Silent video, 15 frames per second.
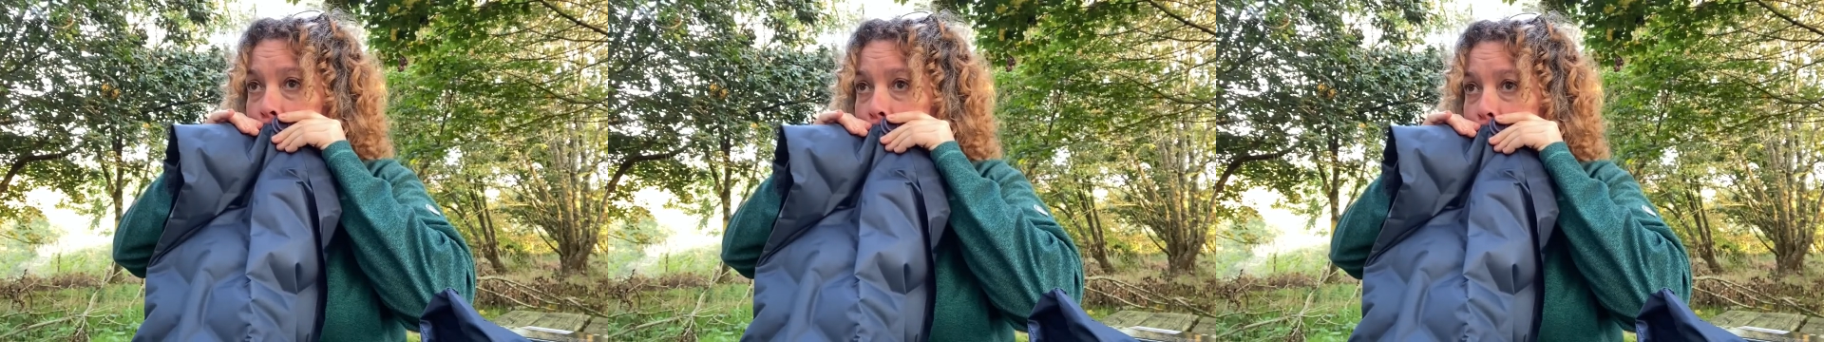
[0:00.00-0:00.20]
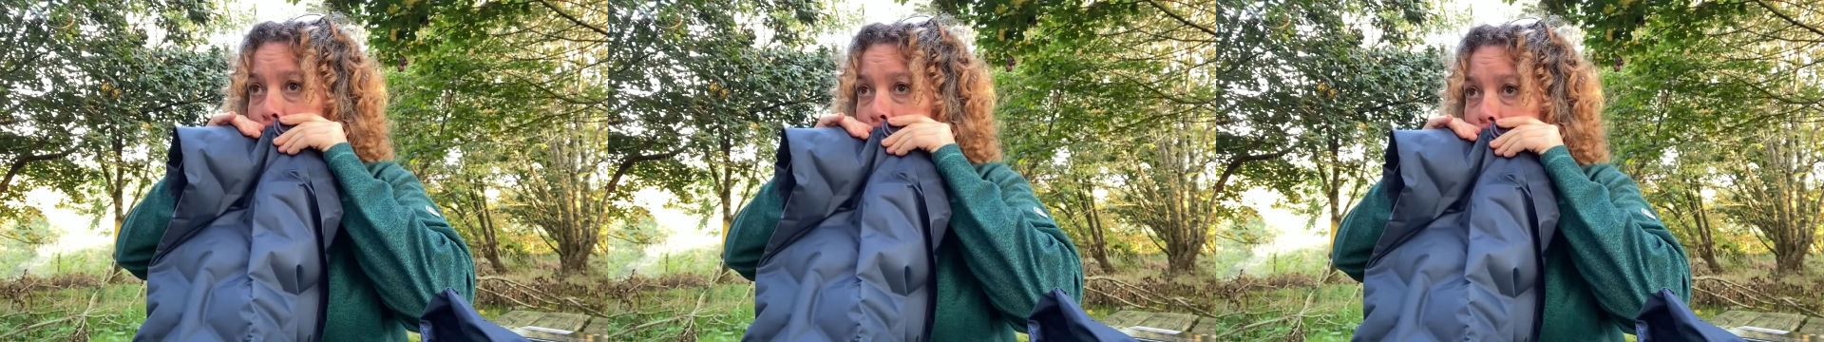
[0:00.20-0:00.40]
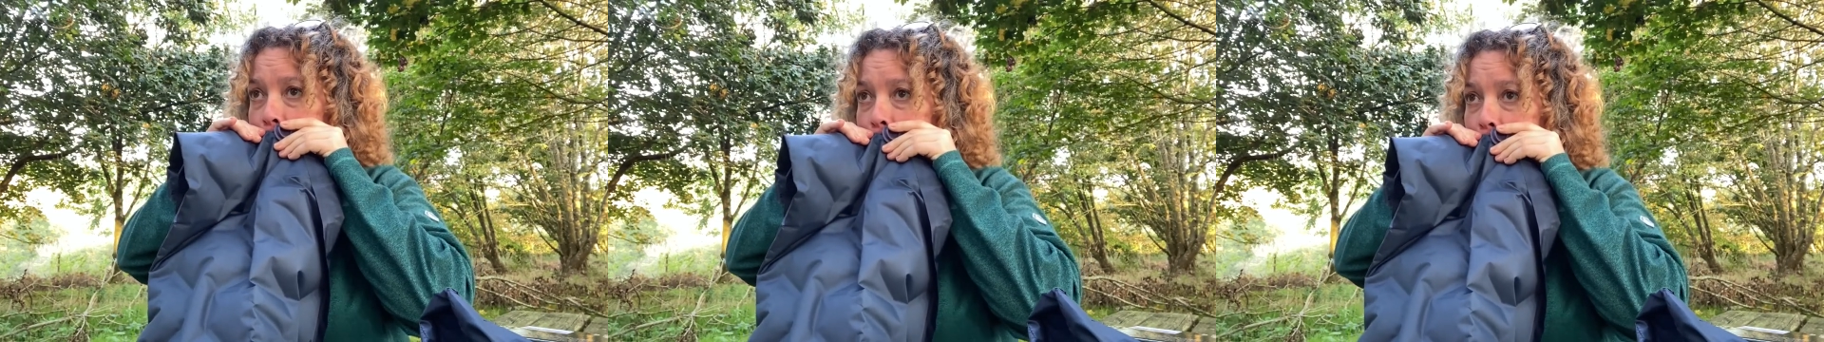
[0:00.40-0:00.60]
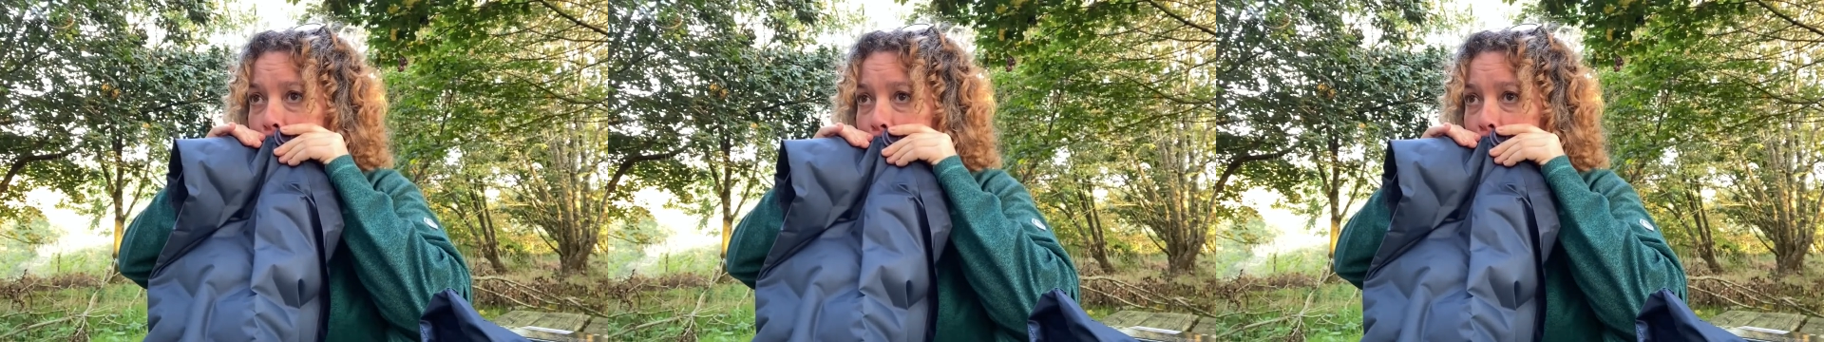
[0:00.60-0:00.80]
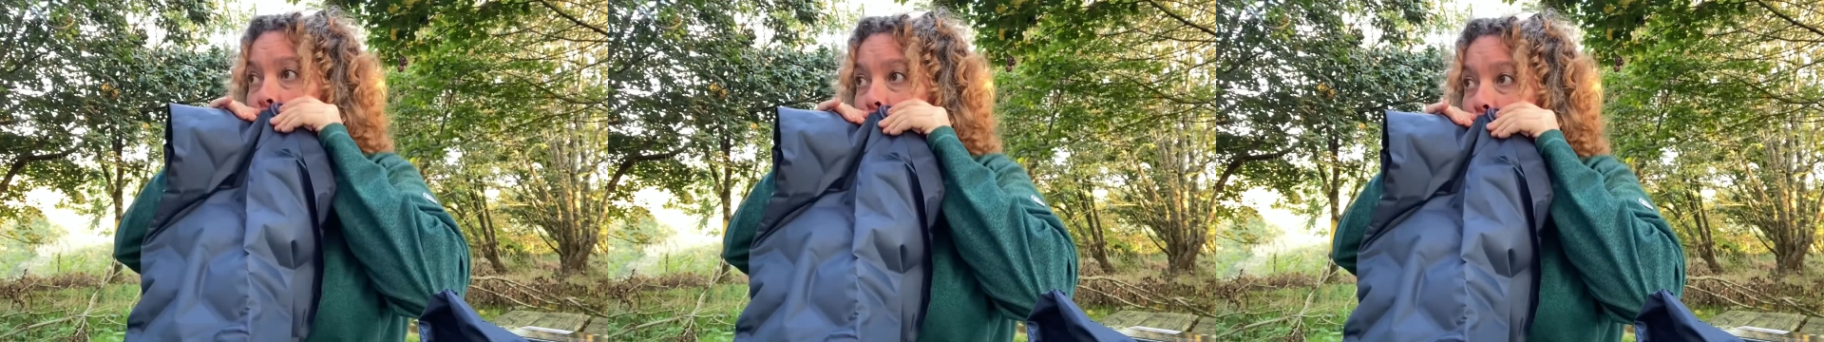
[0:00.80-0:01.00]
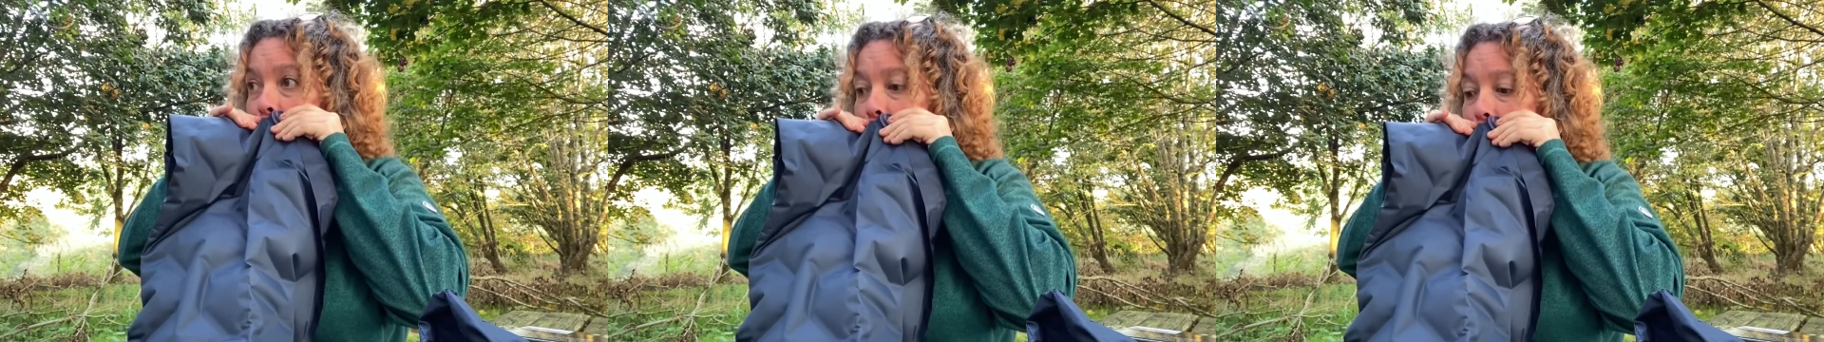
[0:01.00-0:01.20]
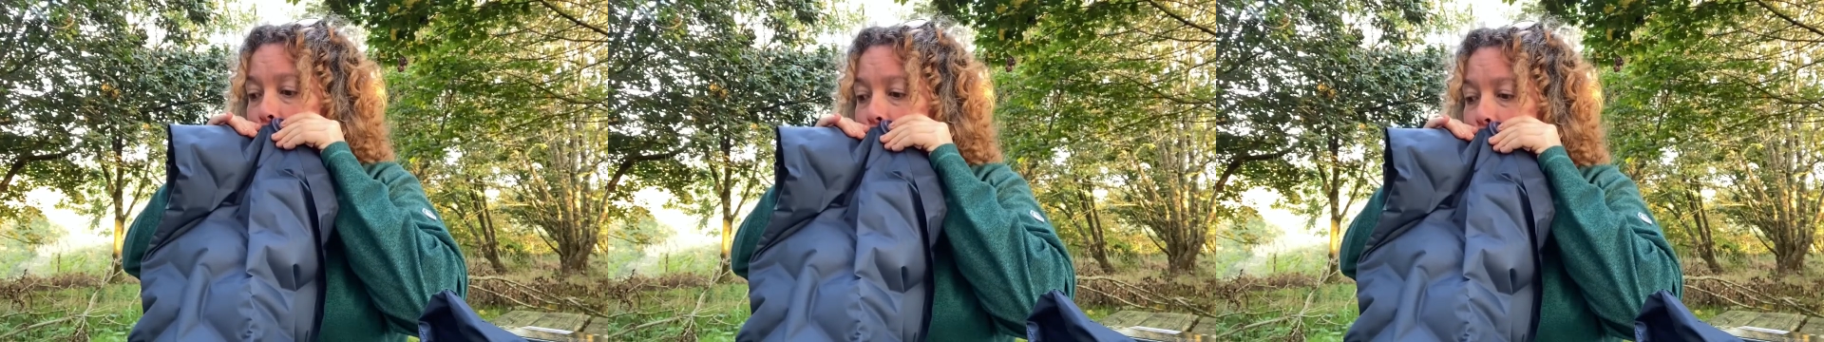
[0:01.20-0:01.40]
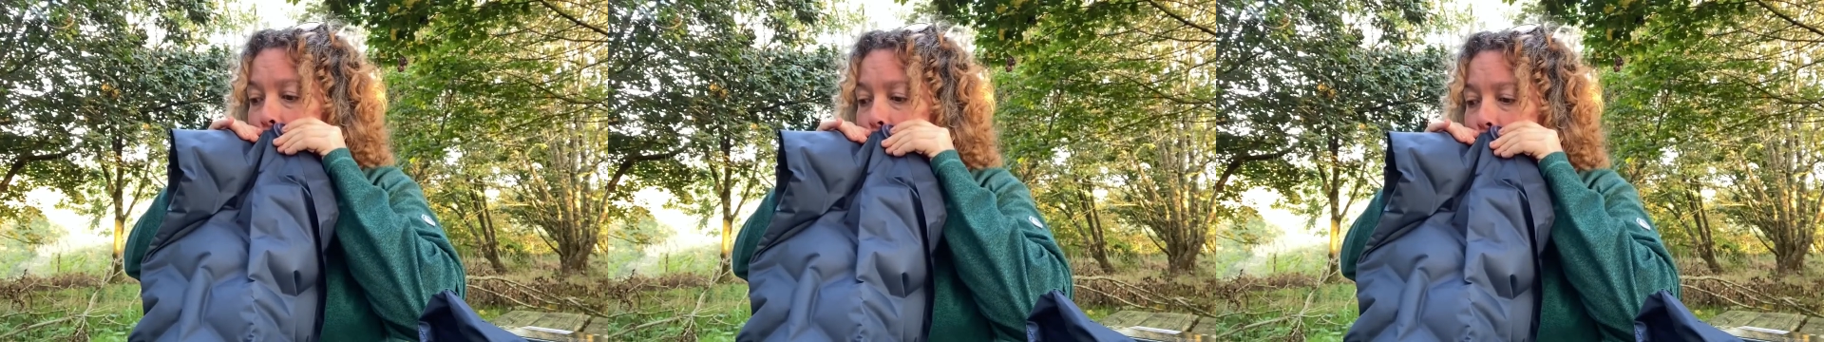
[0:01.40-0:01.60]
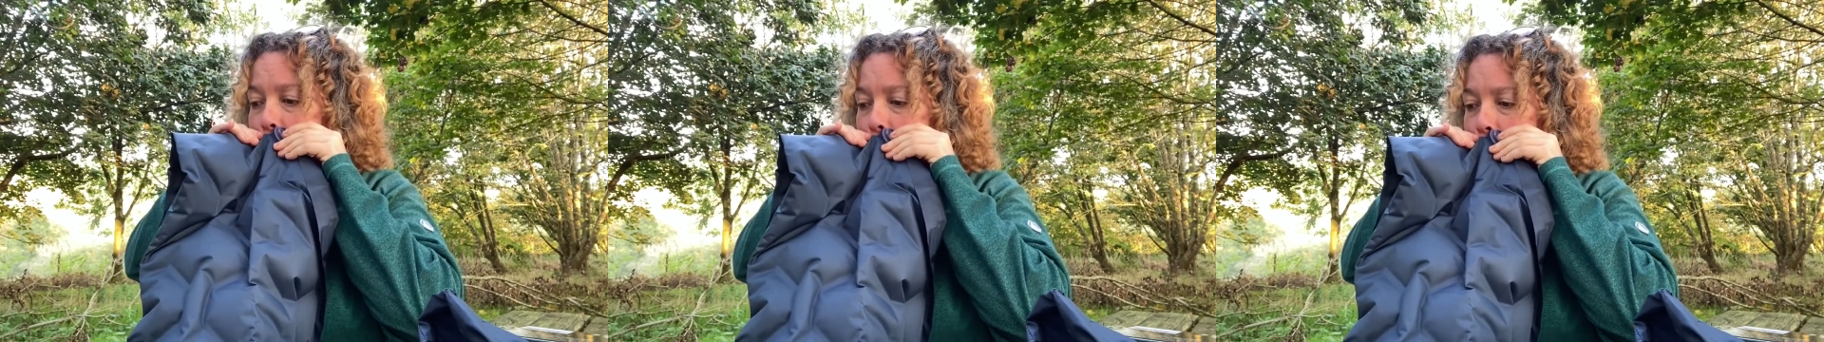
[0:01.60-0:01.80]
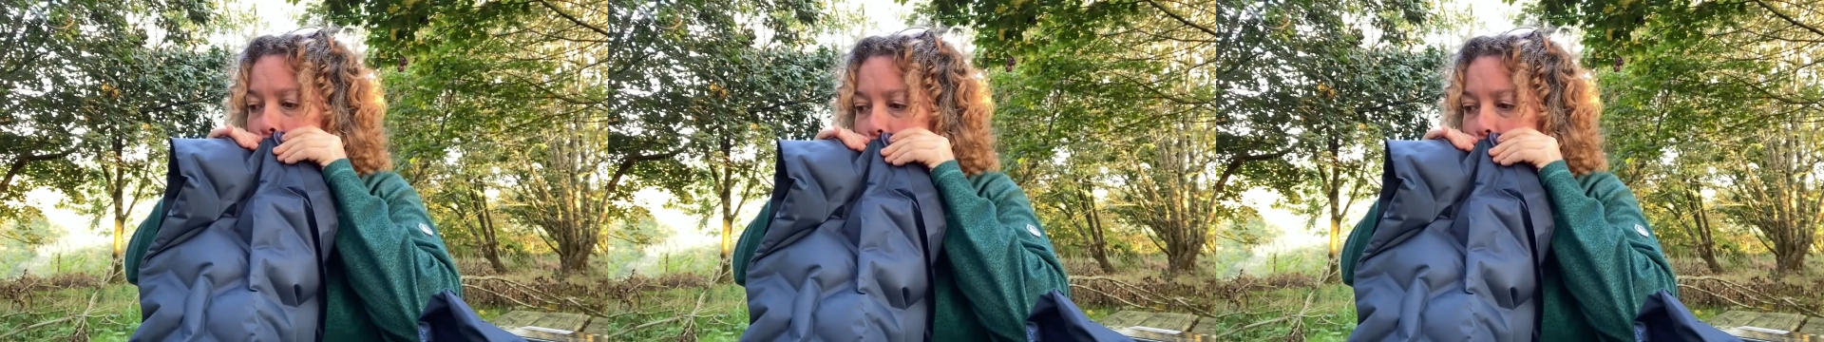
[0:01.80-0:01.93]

Nobody speaks.